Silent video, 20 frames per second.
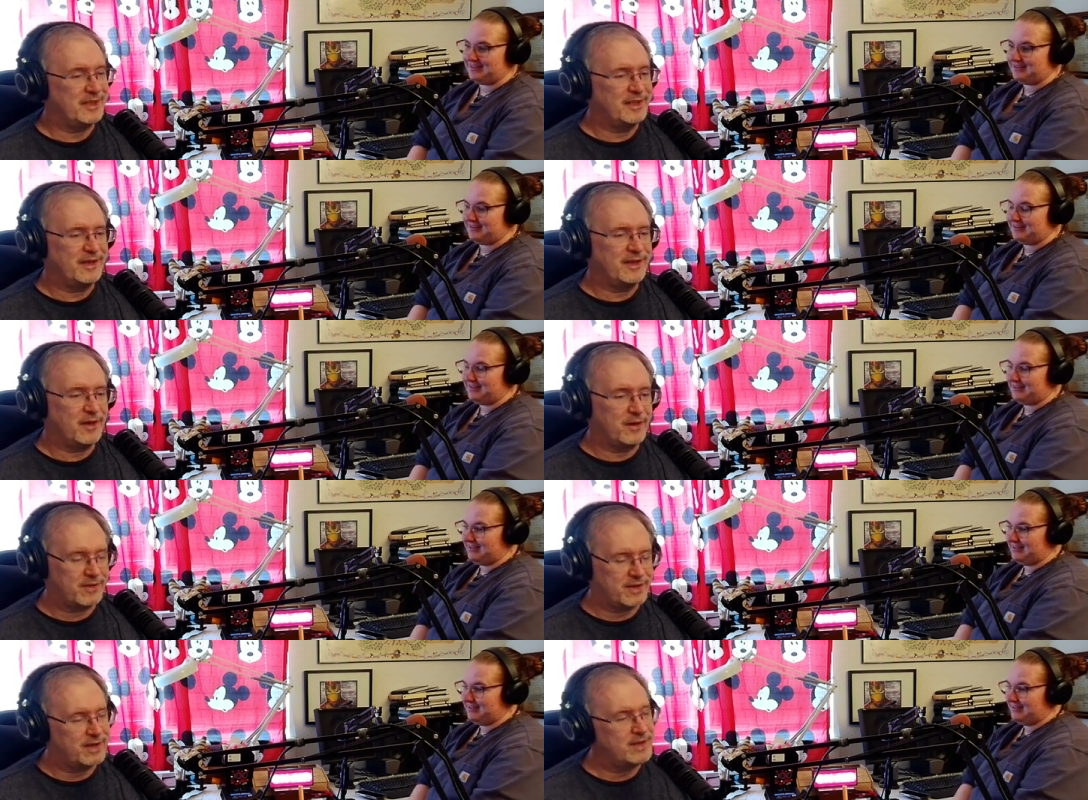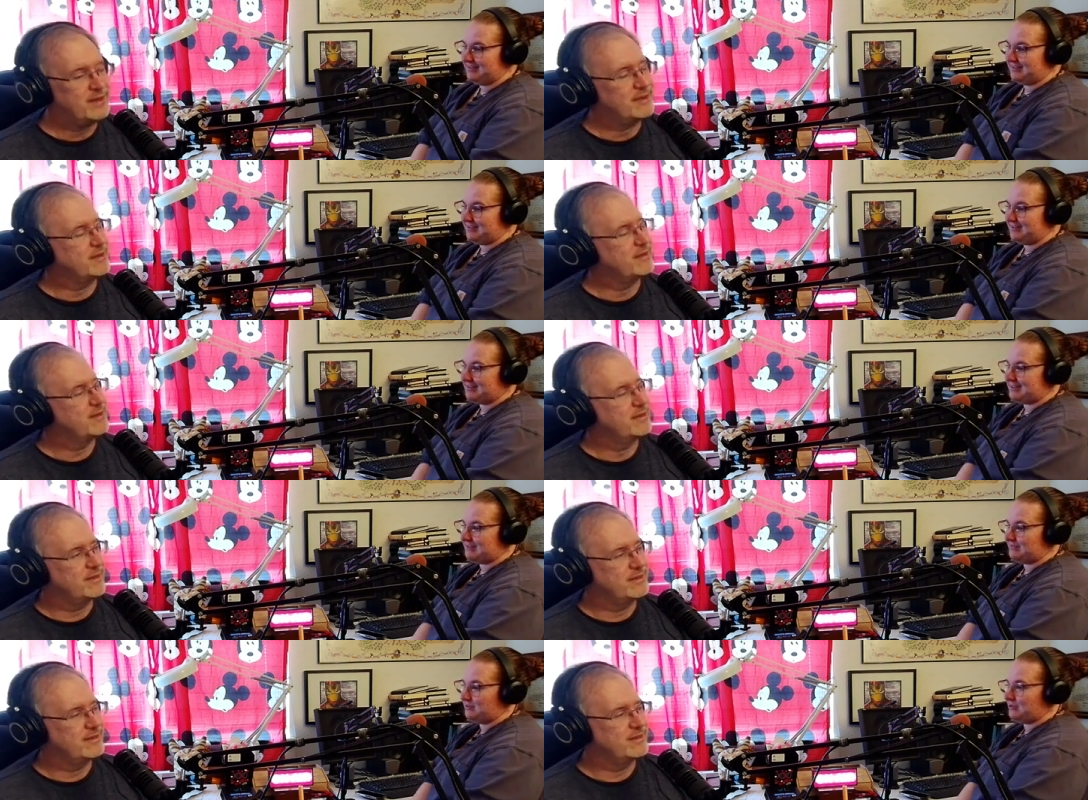Speaker 1: Okay.
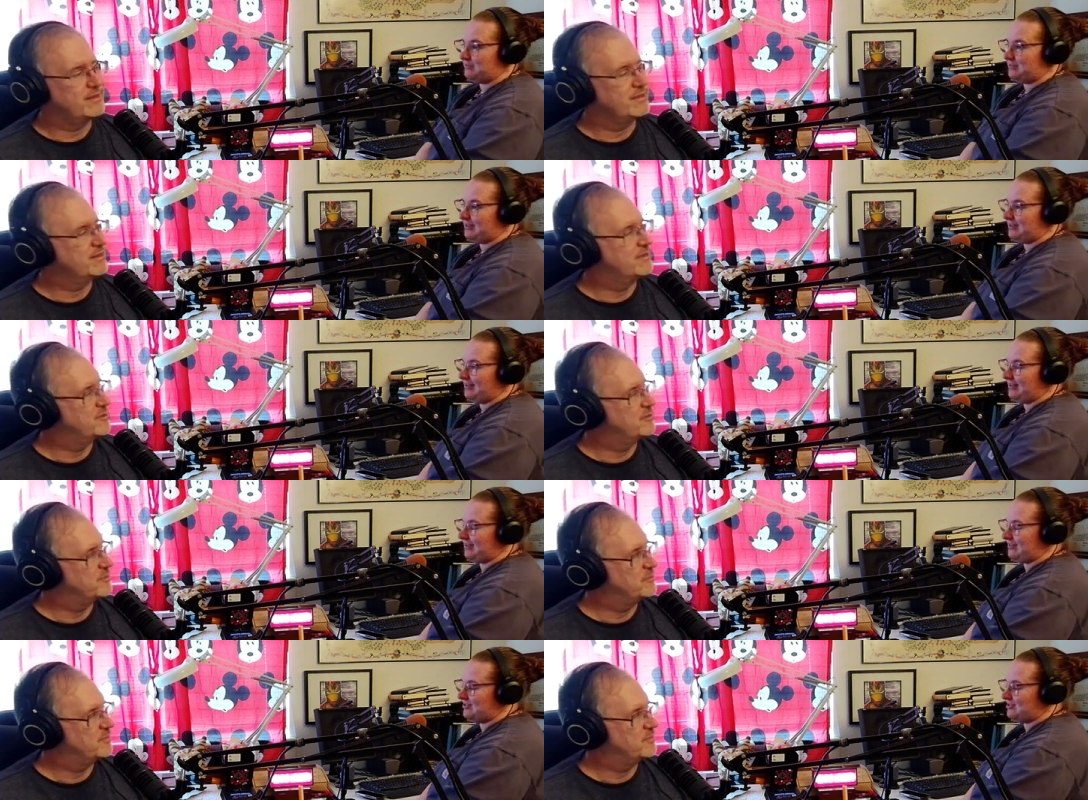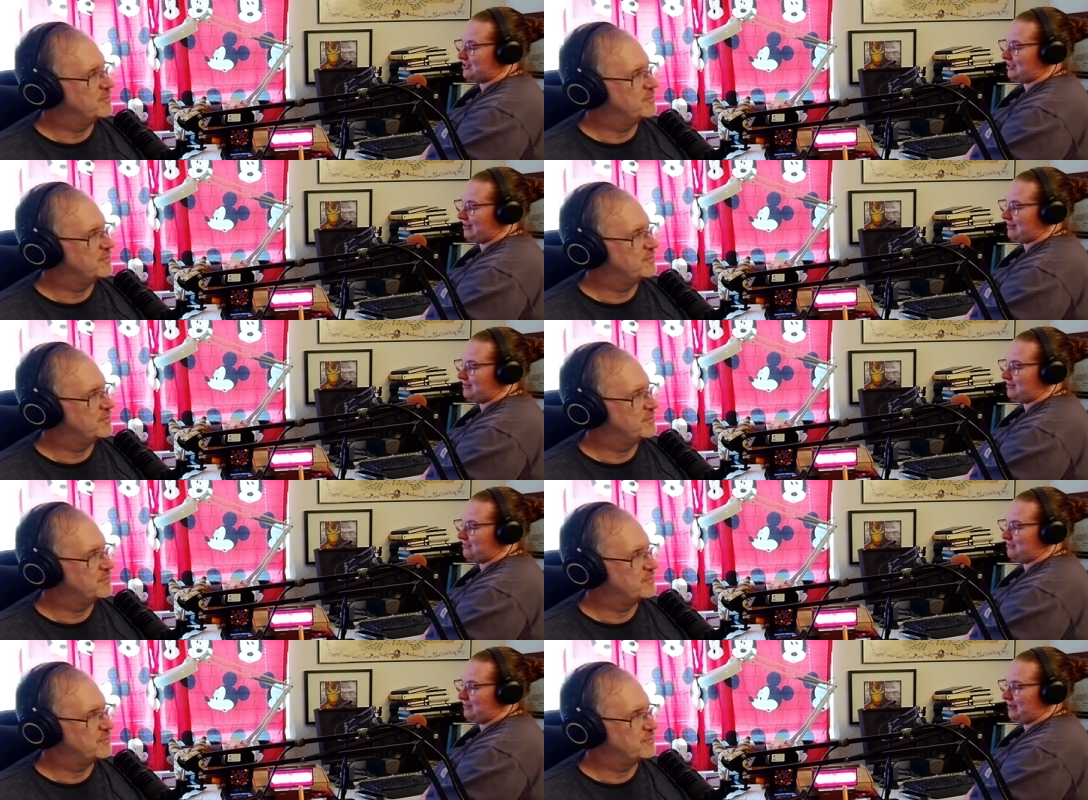Someone bought like a
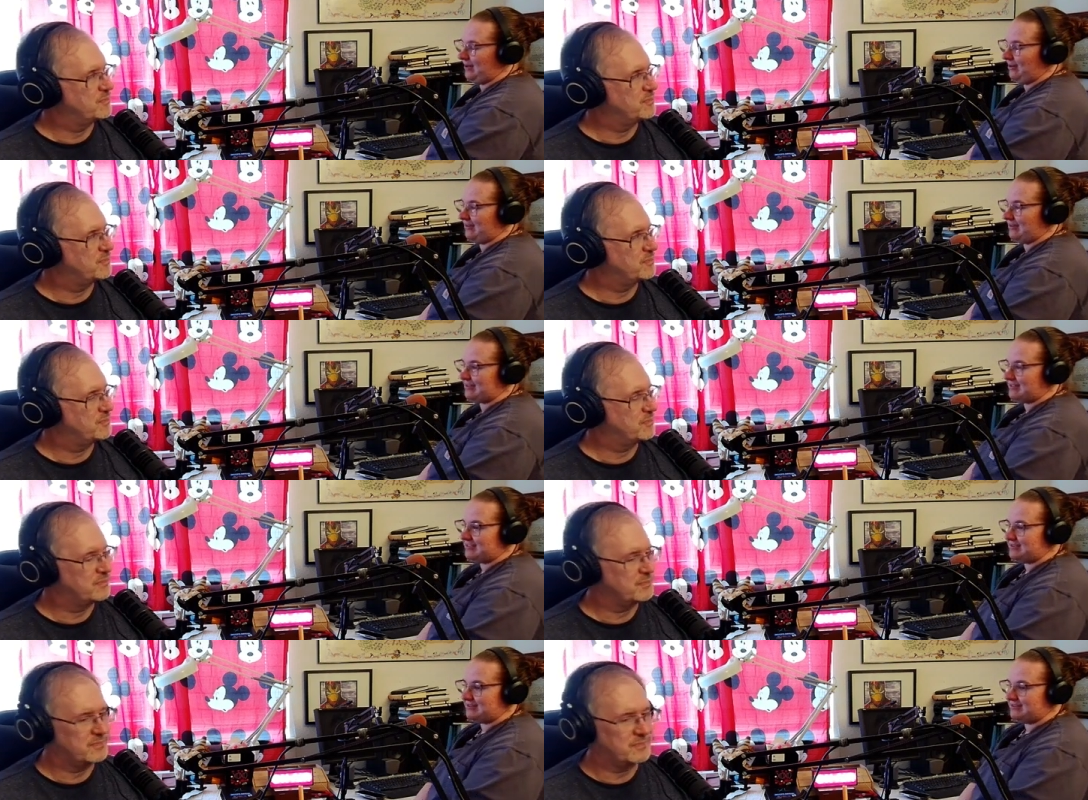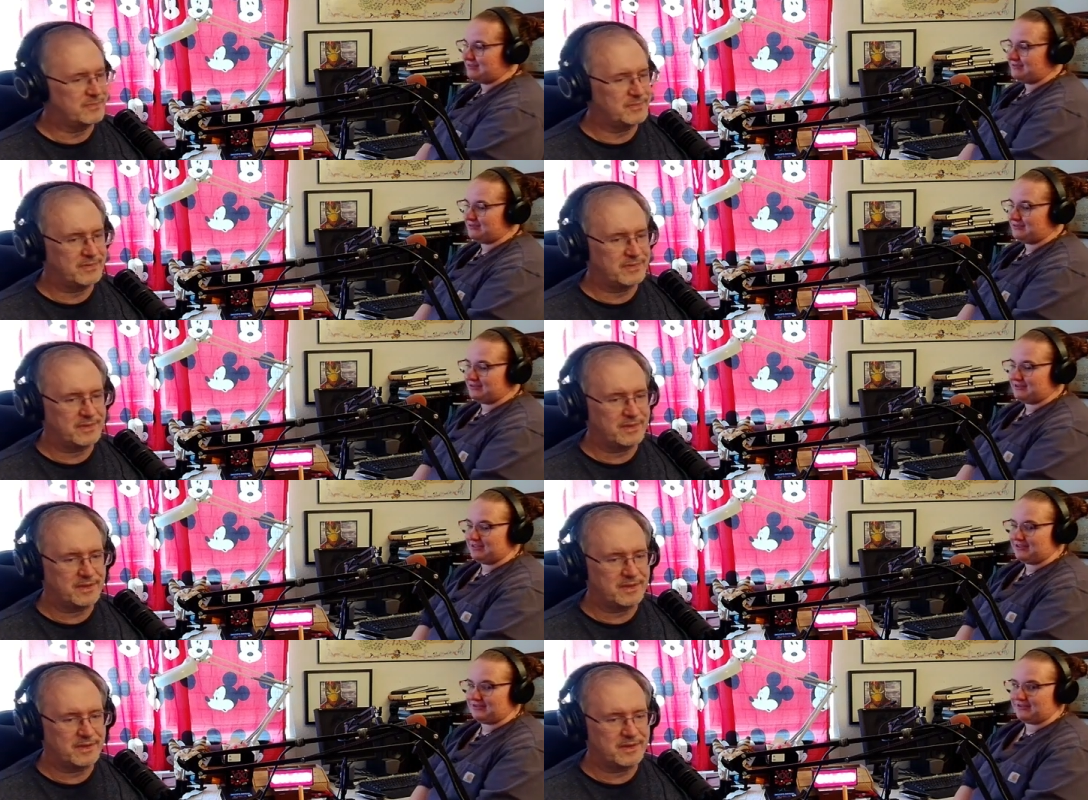giant box of
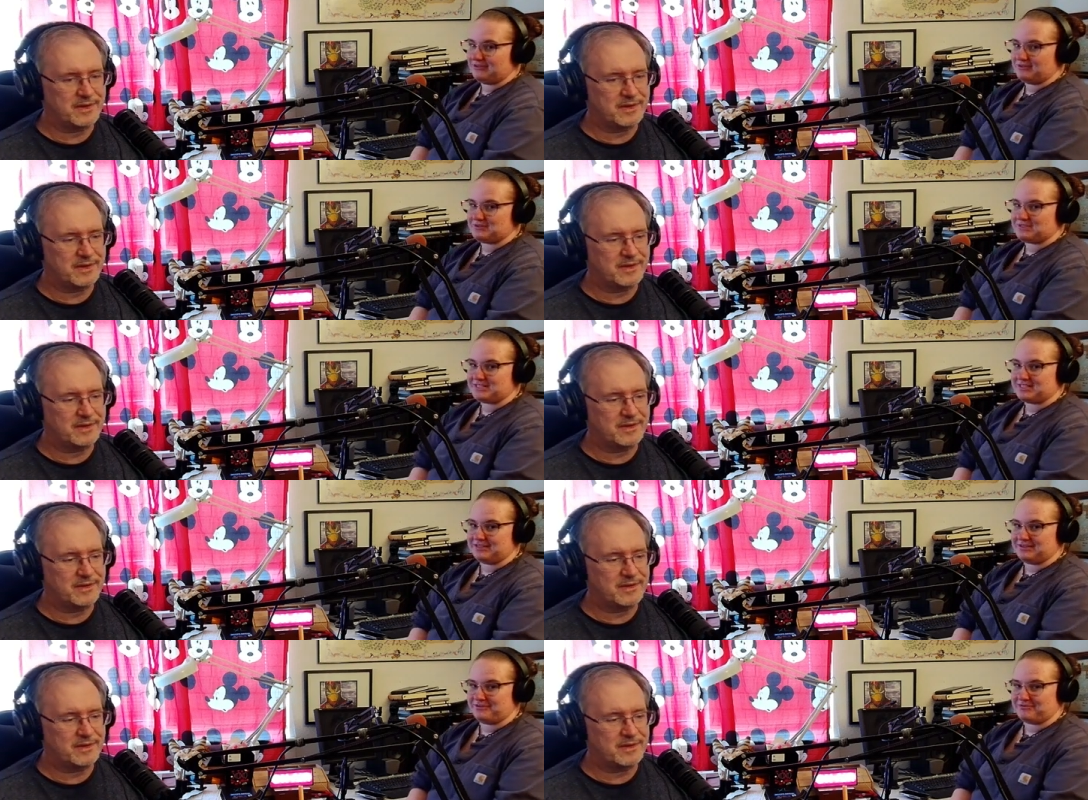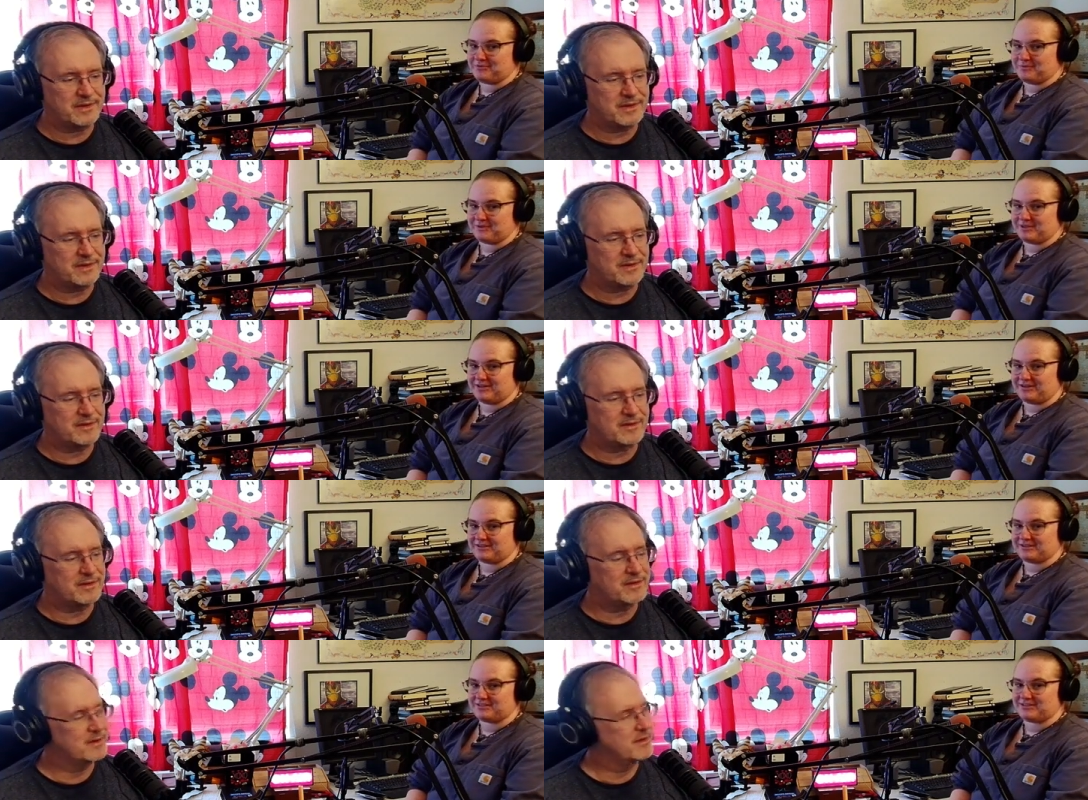really gross tea from
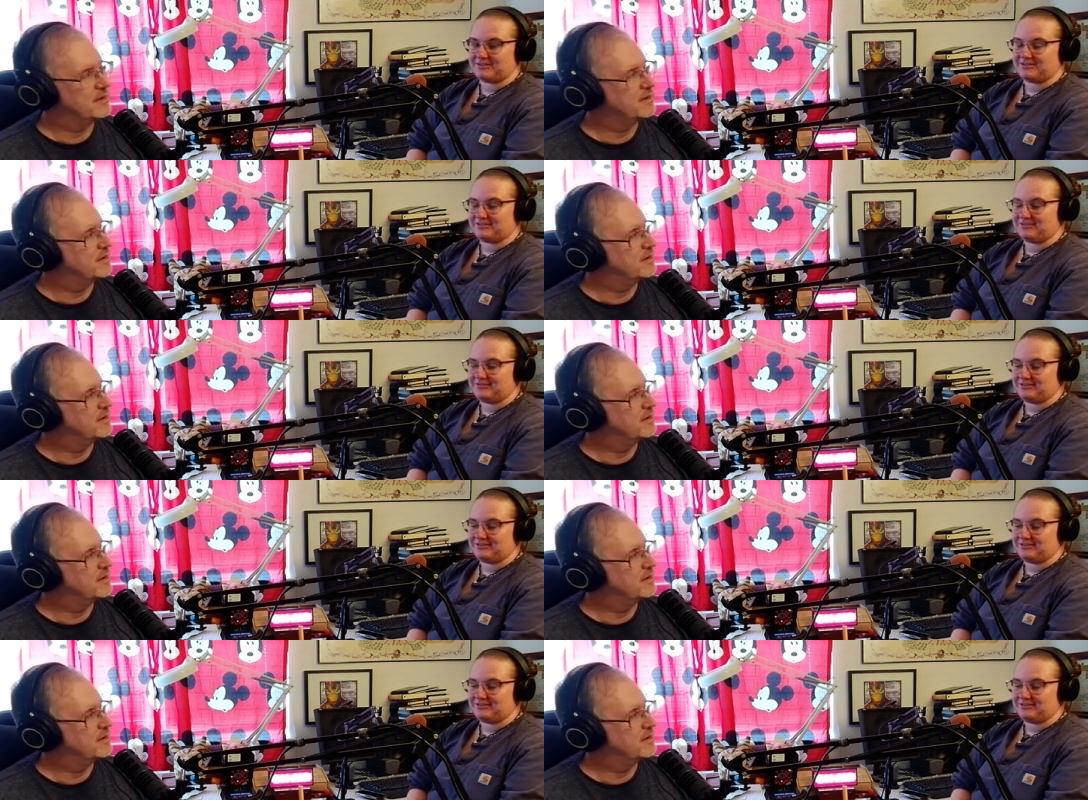Costco,